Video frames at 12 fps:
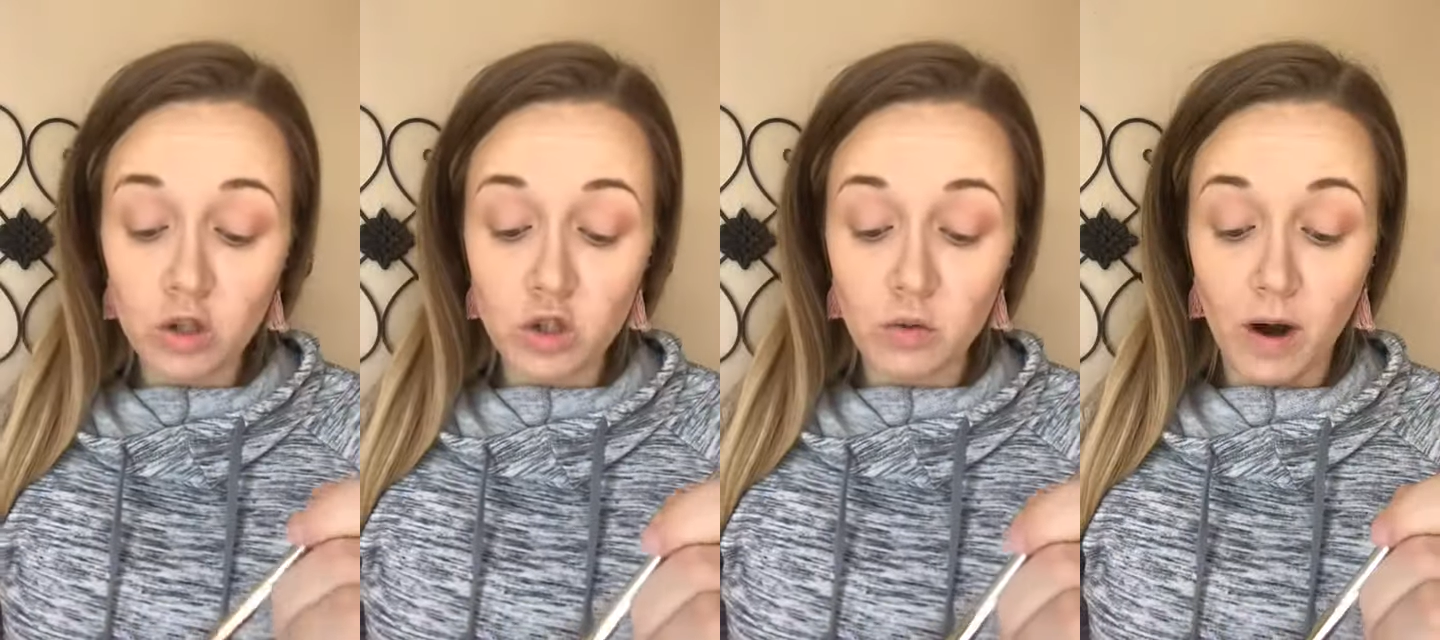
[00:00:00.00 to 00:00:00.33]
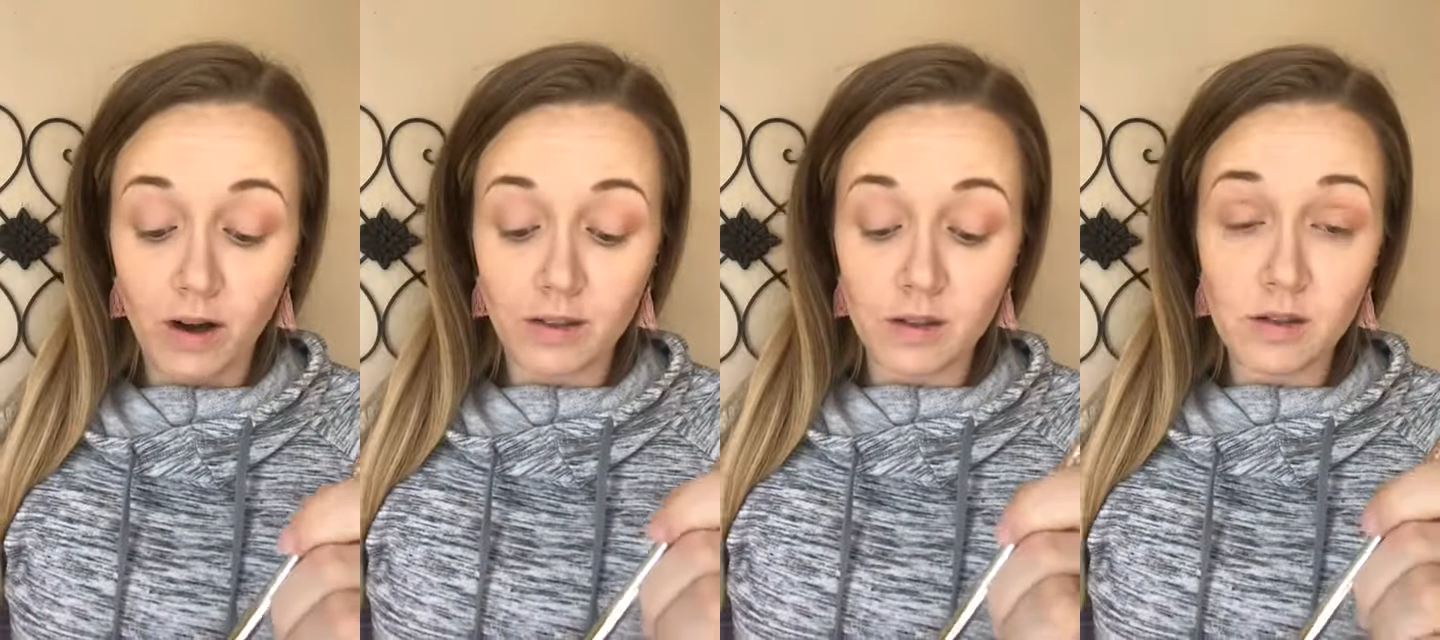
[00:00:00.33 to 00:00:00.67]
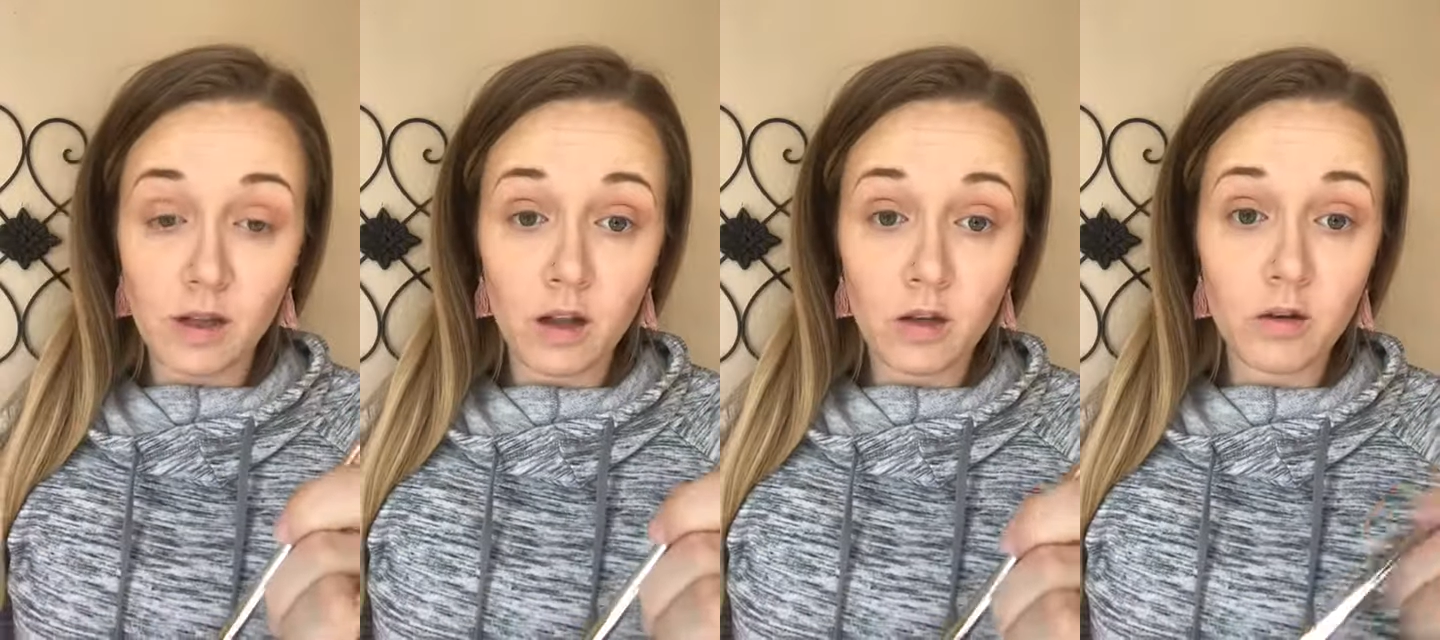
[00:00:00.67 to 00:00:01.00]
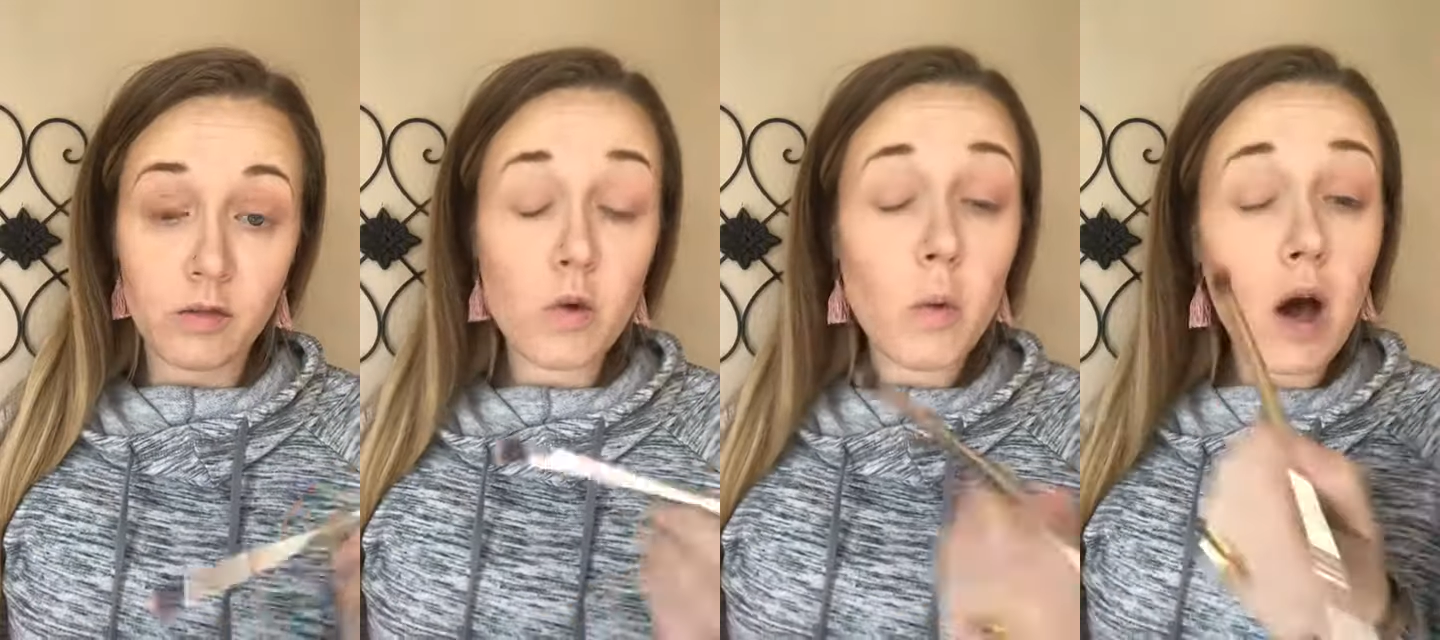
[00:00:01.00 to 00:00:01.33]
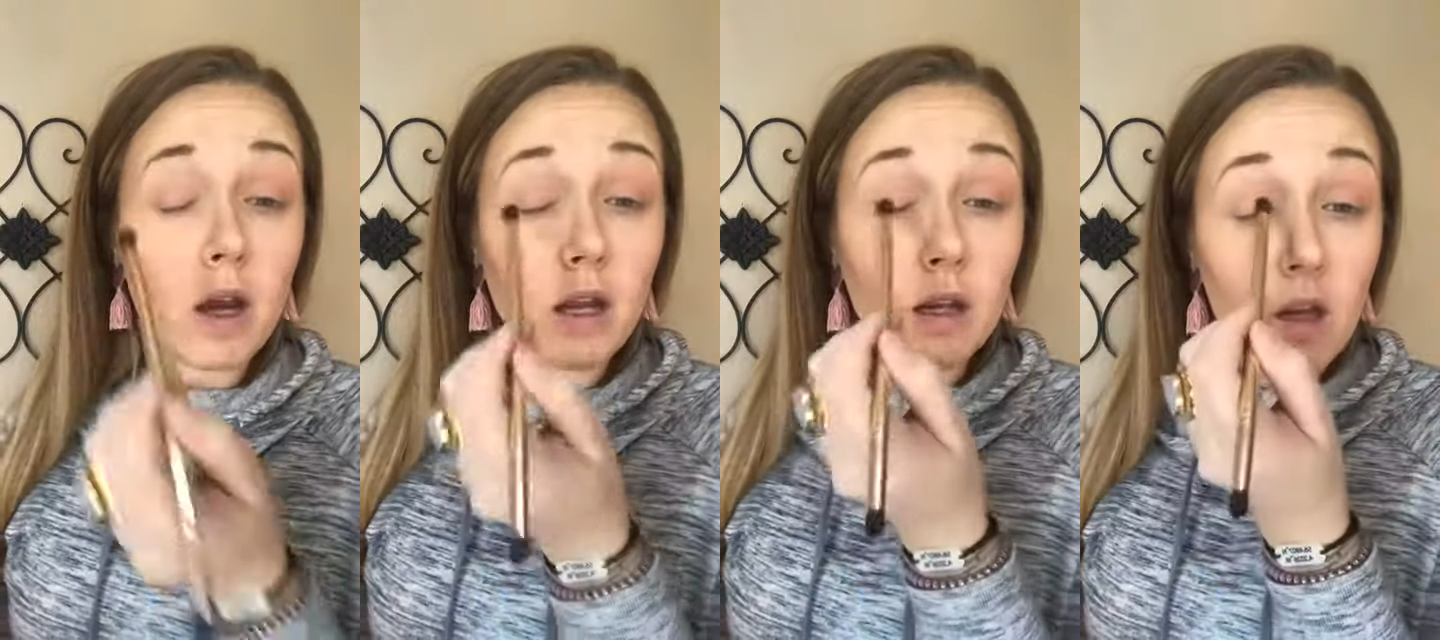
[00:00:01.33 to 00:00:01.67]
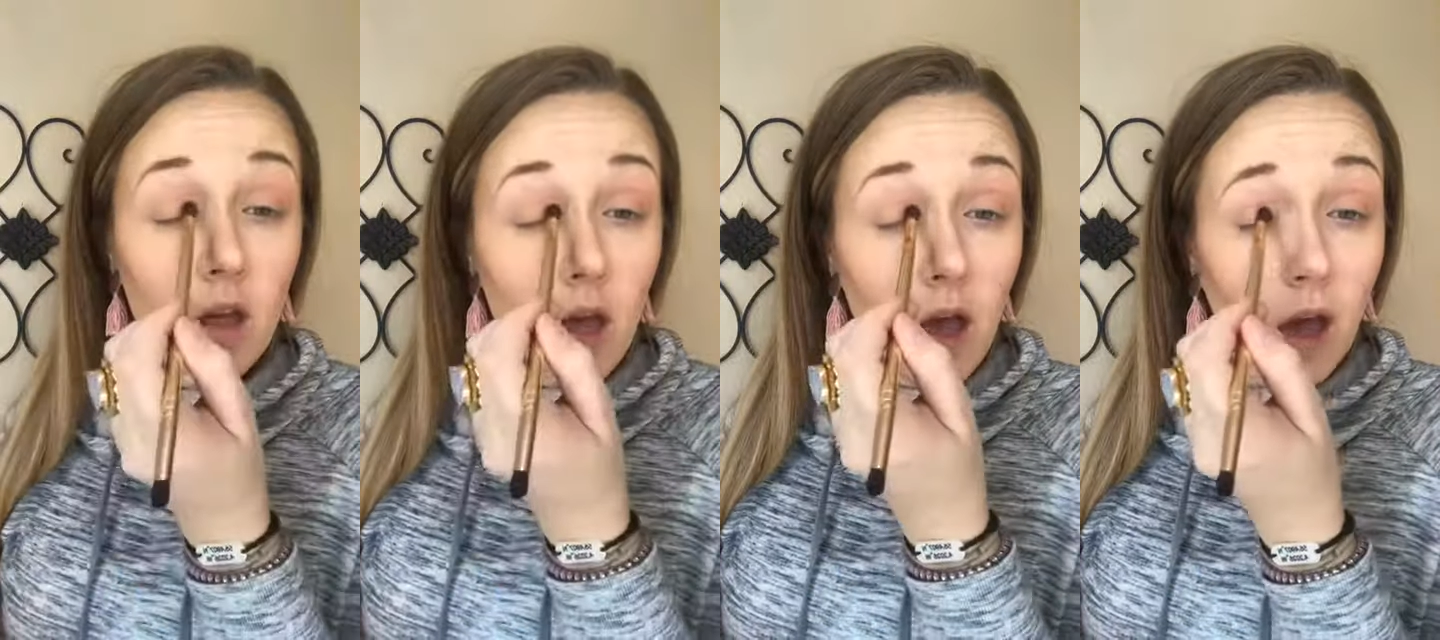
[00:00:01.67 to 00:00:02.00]
just rock this color if you wanted.
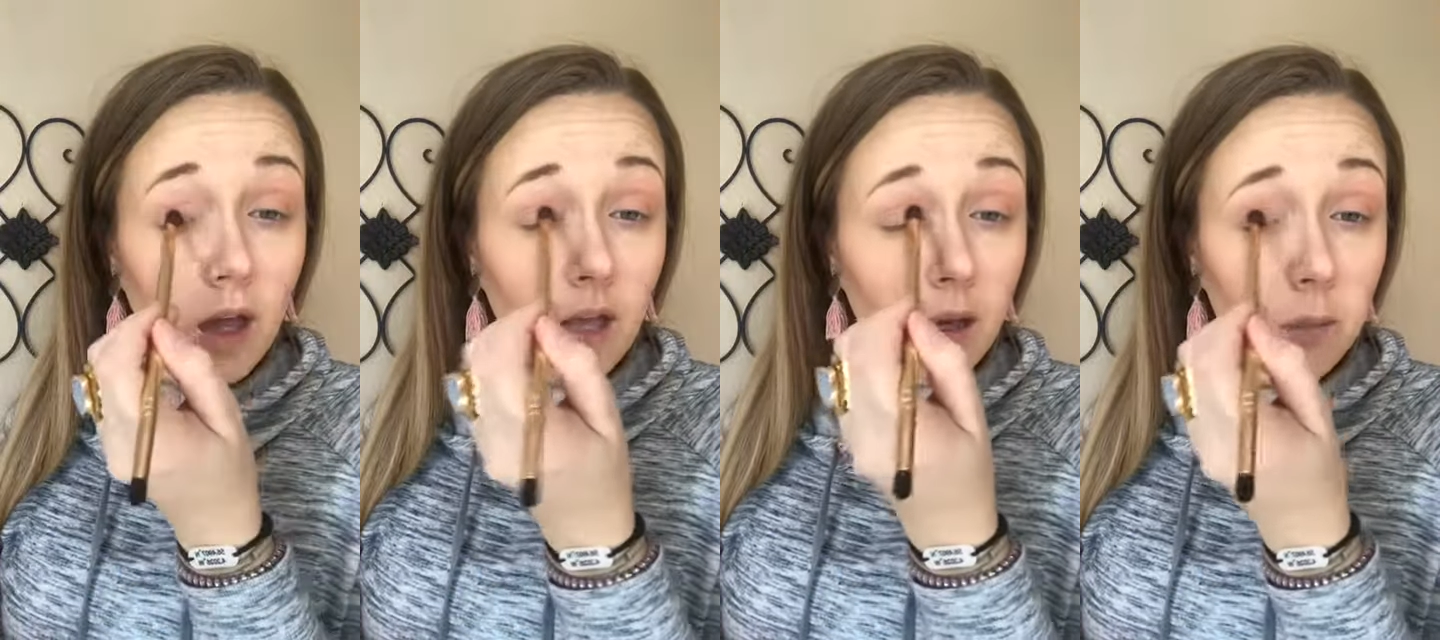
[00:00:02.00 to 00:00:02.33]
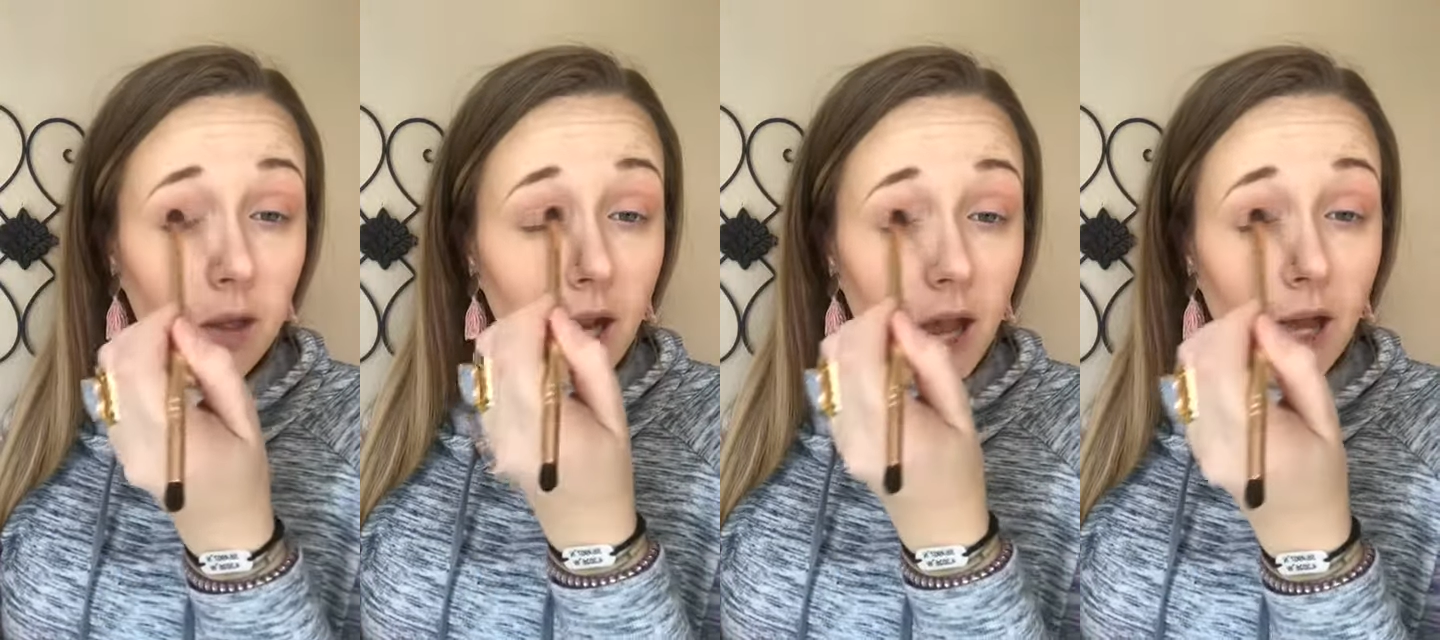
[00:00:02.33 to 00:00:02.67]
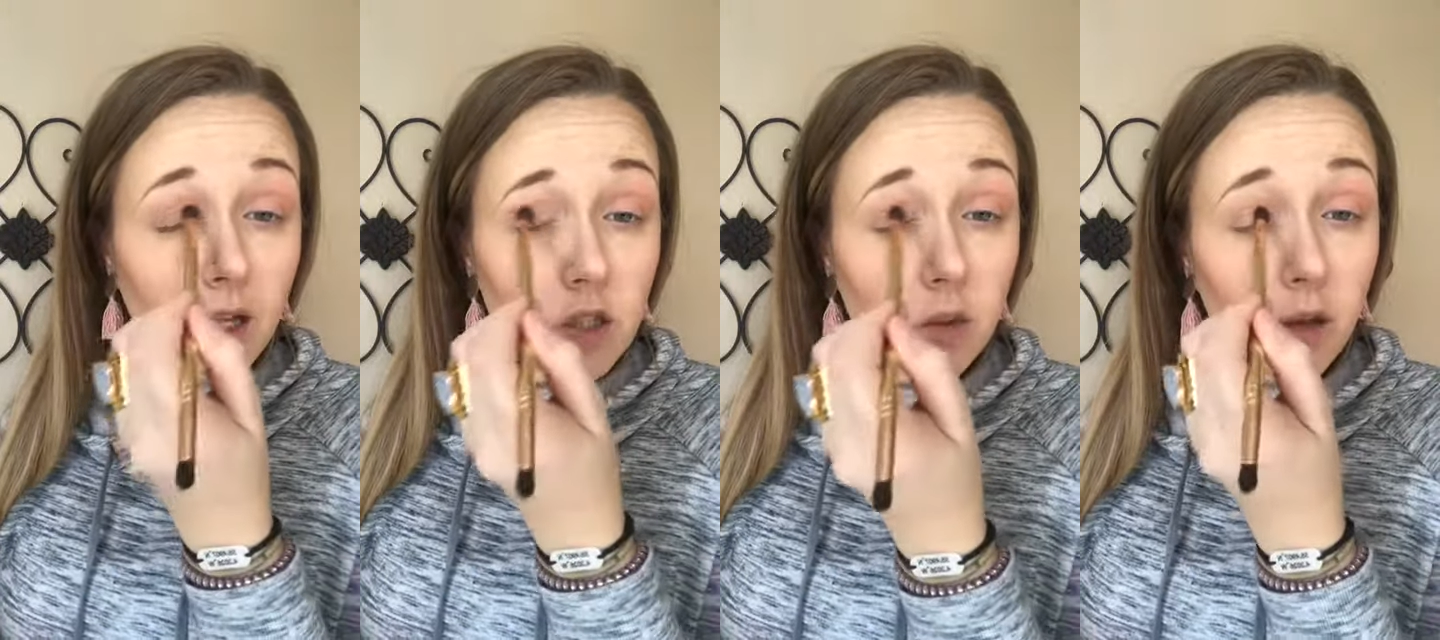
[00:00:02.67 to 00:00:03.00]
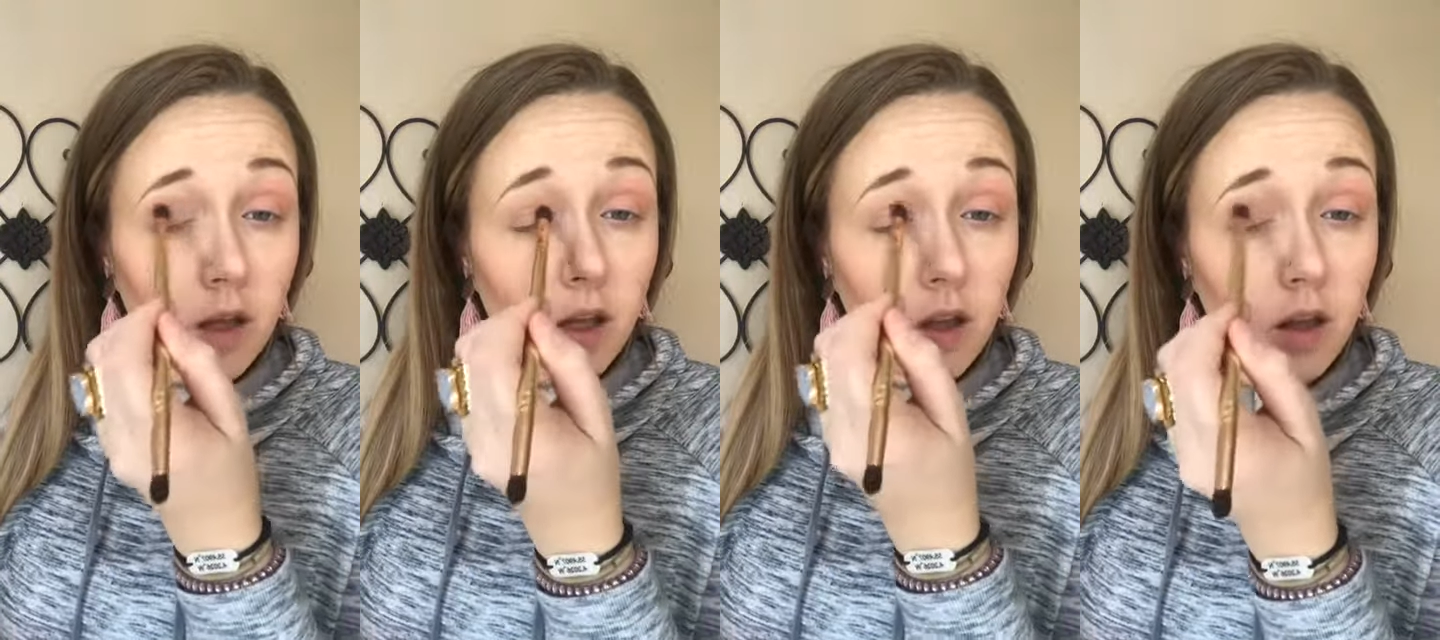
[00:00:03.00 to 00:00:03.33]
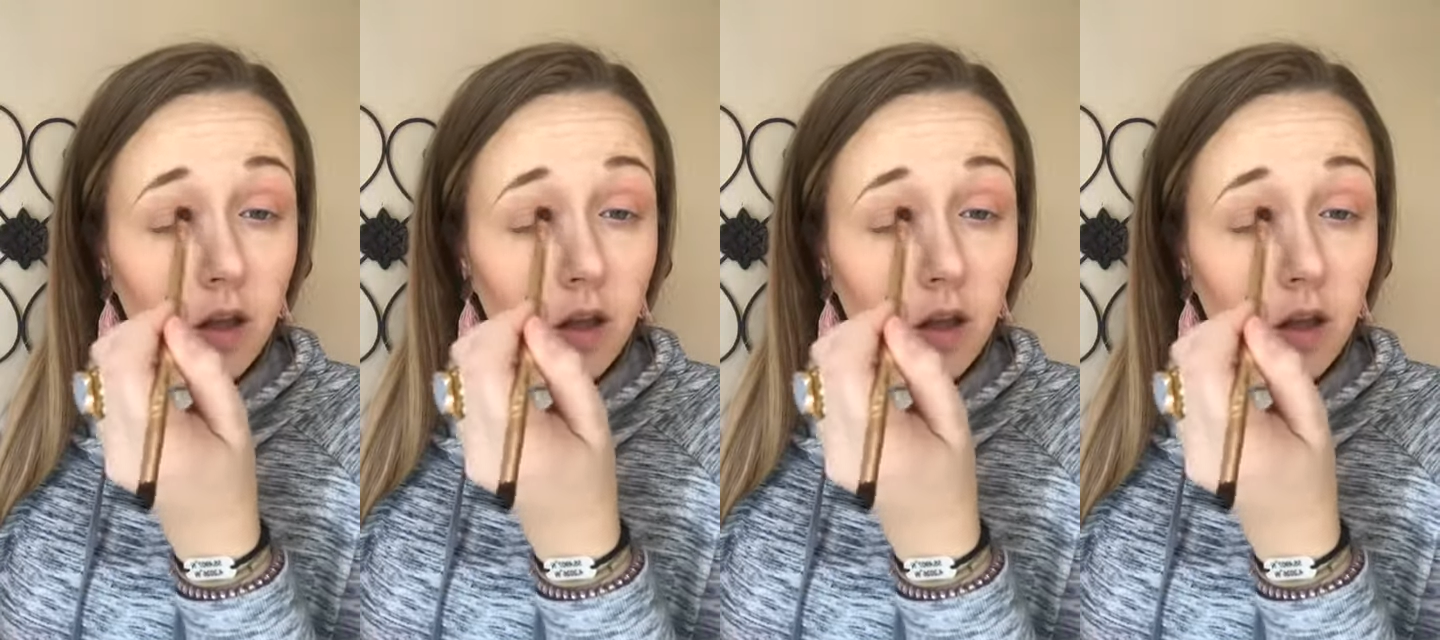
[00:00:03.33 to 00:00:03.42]
I am going to add to it